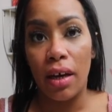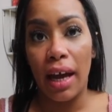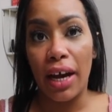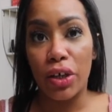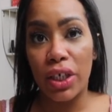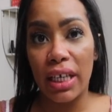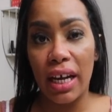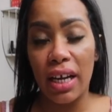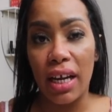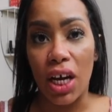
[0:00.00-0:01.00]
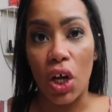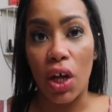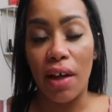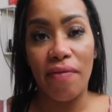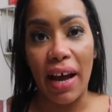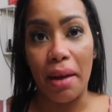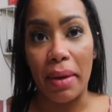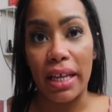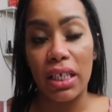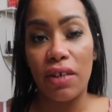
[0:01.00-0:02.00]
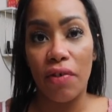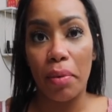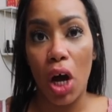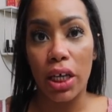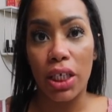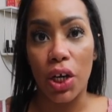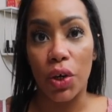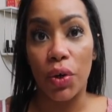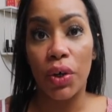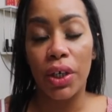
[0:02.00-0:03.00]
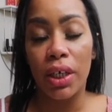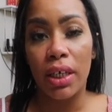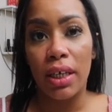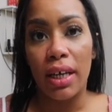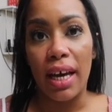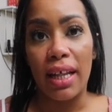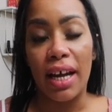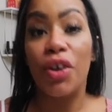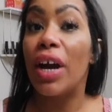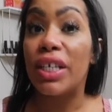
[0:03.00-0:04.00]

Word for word: hair, skin, and nail vitamins from Costco. And then you